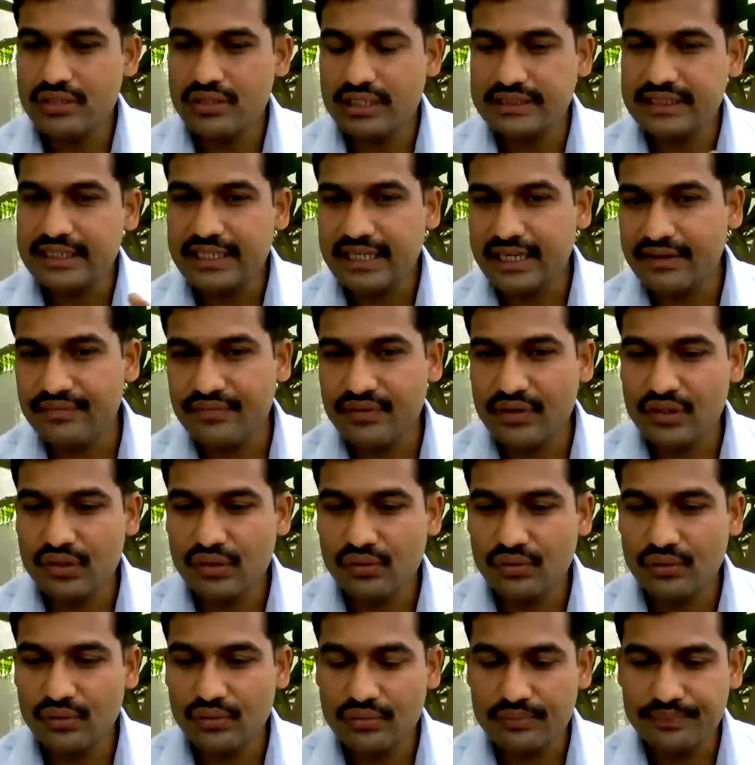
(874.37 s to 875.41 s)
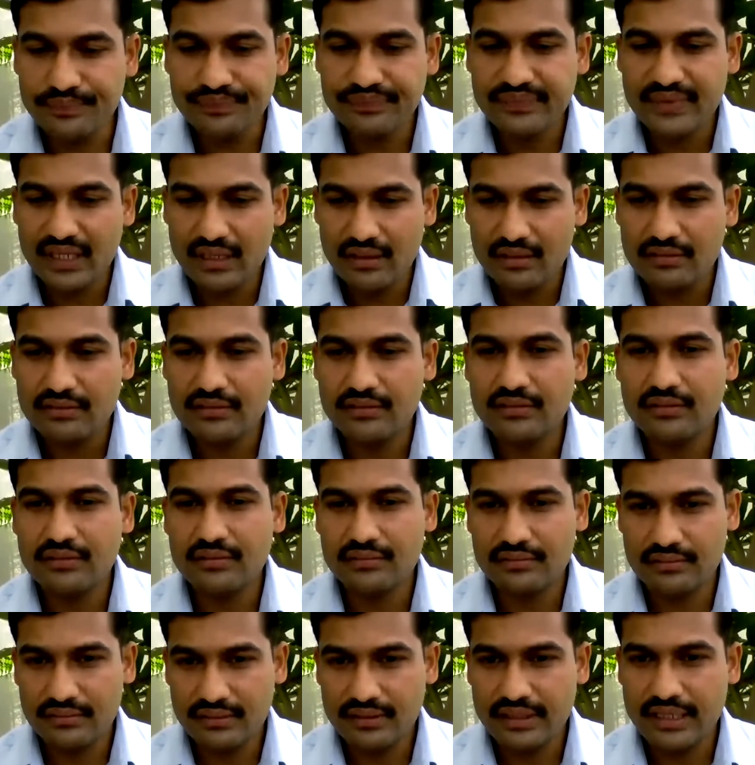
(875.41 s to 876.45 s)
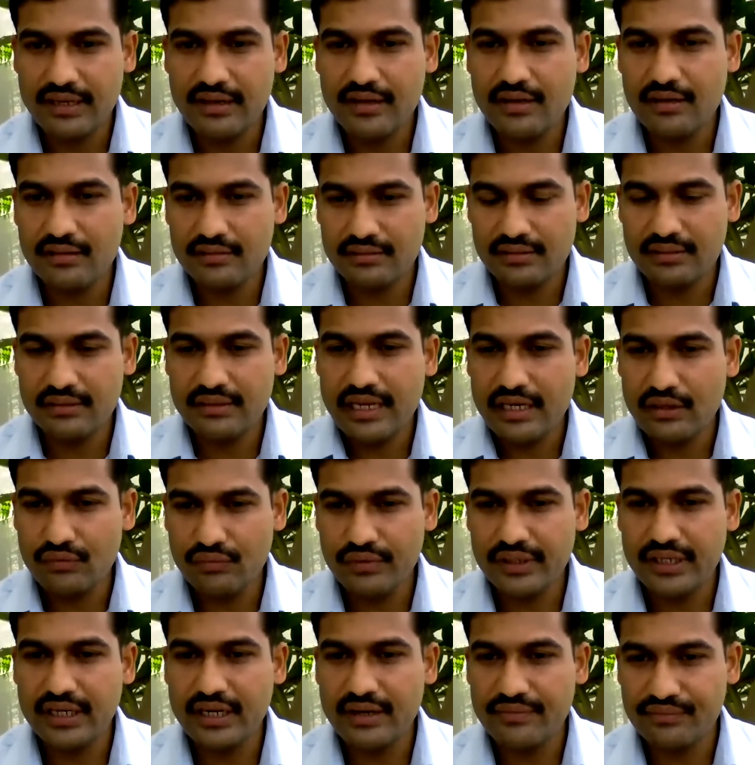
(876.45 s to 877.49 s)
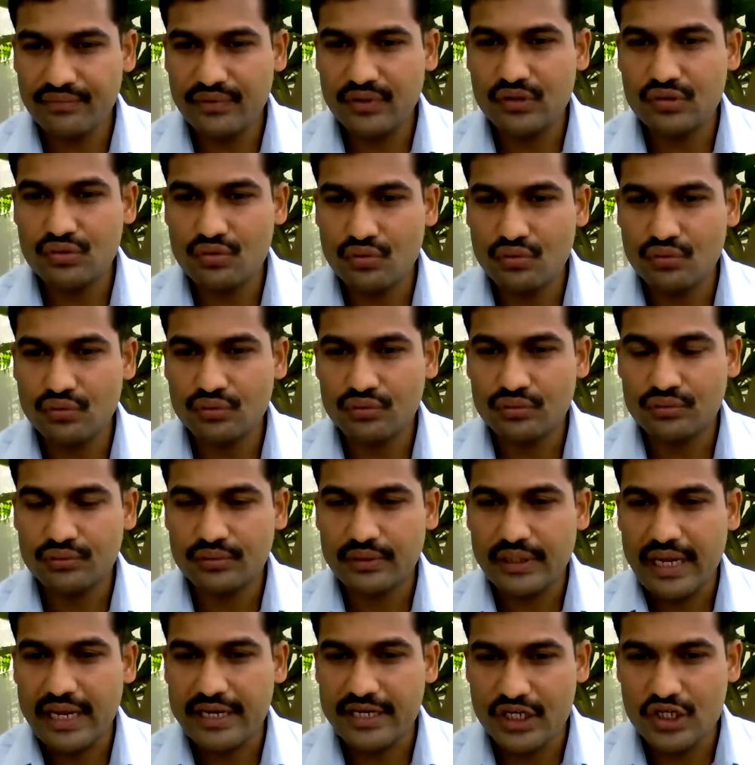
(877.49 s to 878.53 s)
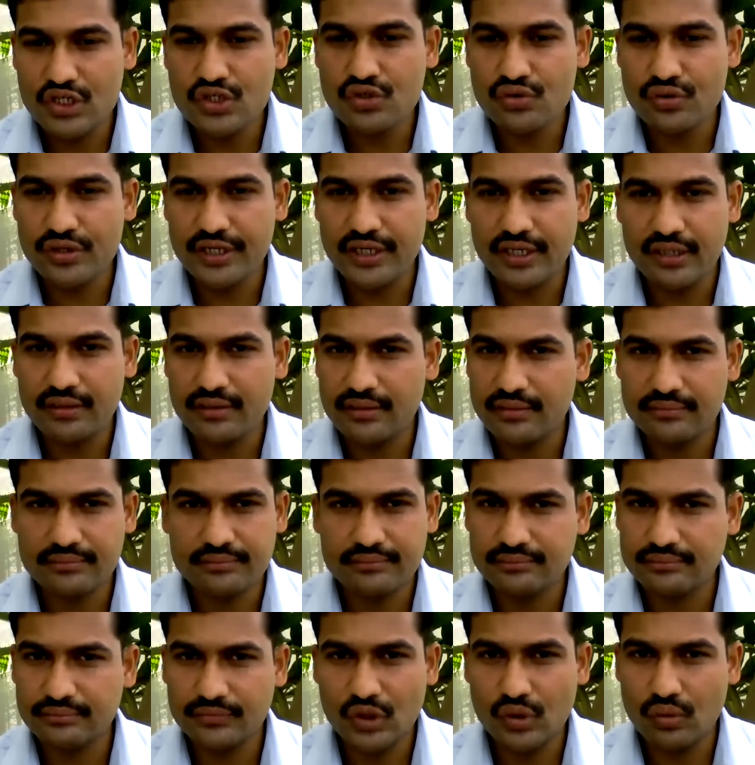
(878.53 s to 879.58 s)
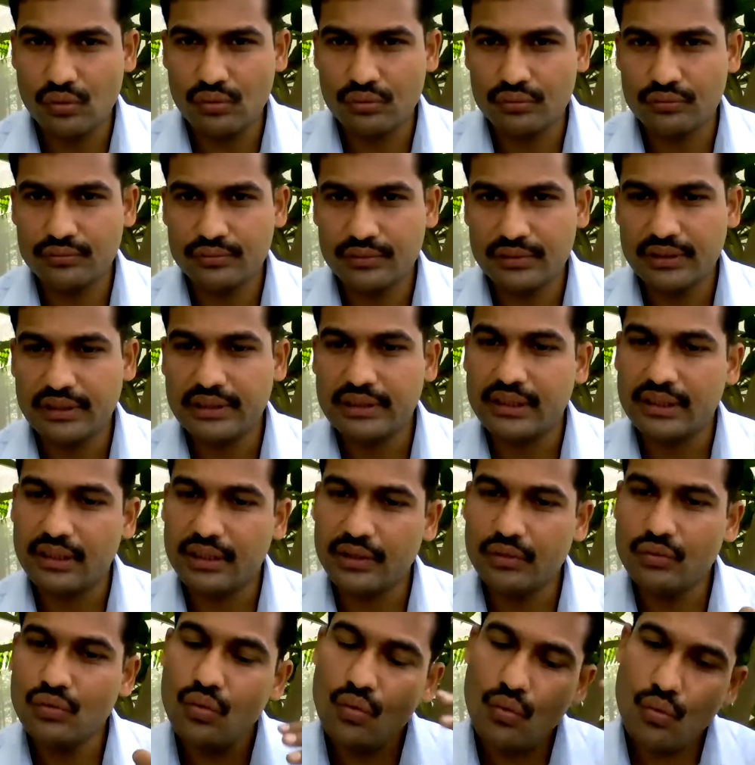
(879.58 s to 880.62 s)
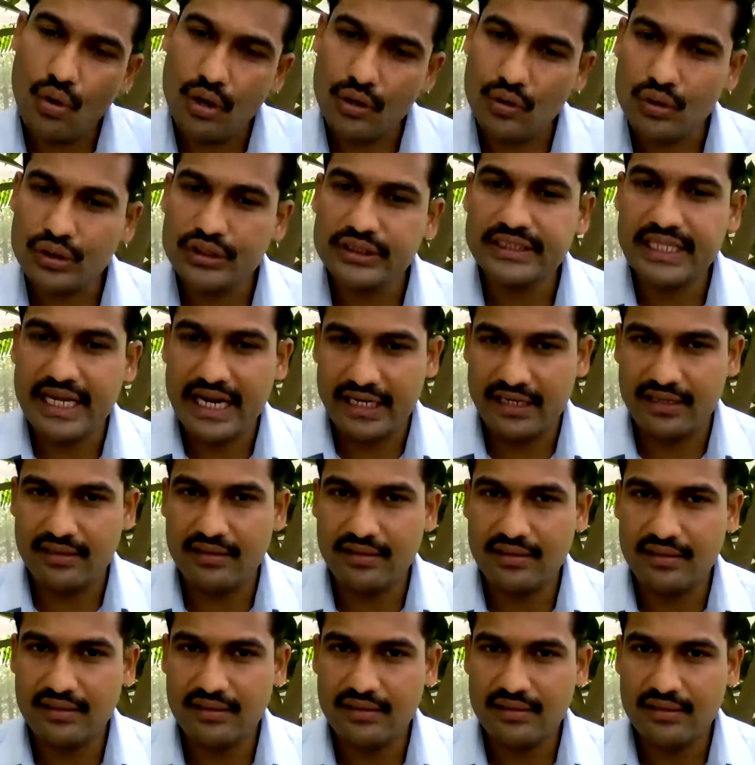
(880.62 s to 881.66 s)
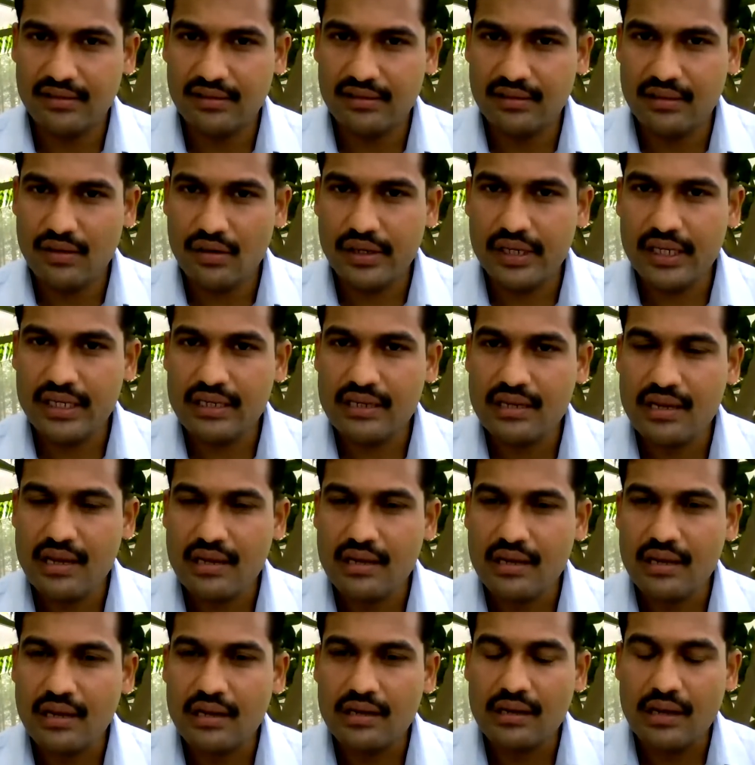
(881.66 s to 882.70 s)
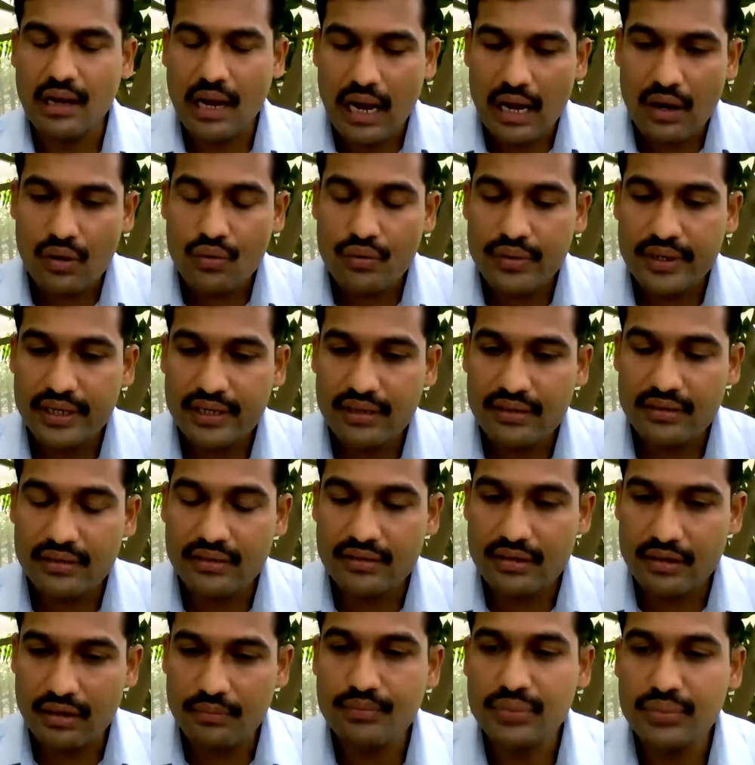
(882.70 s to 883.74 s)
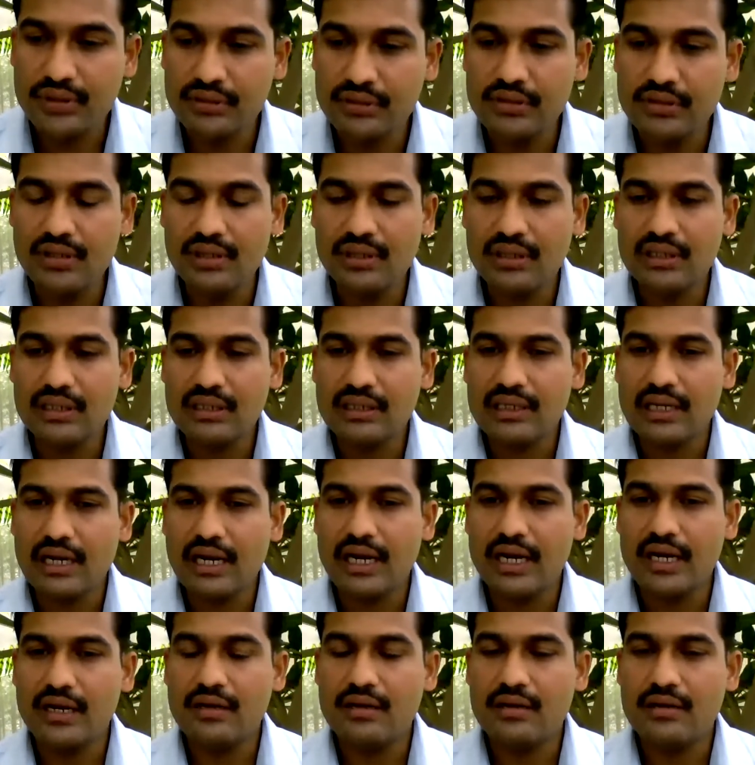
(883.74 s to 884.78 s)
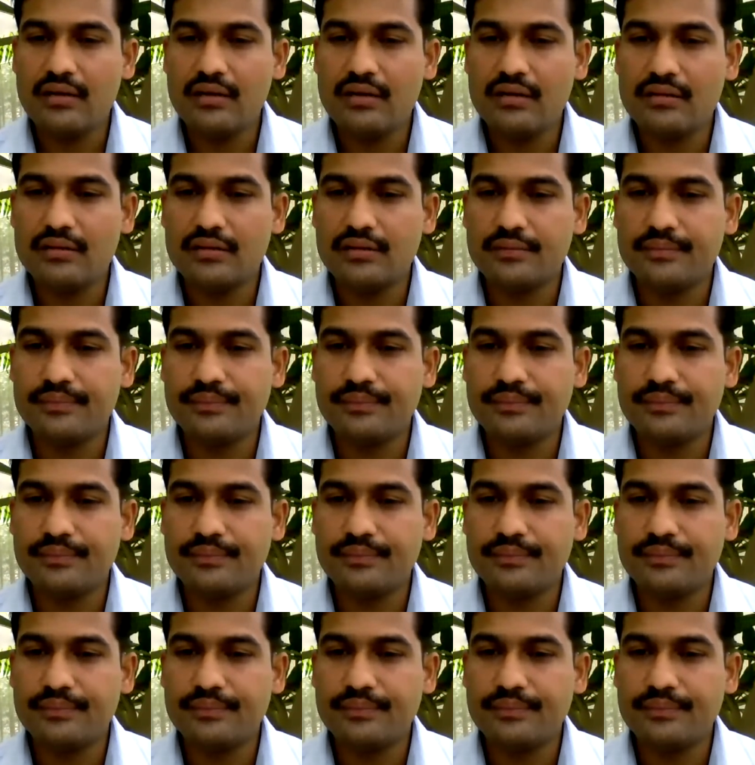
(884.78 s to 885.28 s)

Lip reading: doesn't refer to here that we refer to an injury. No, you know what was that? Okay, how it troubled and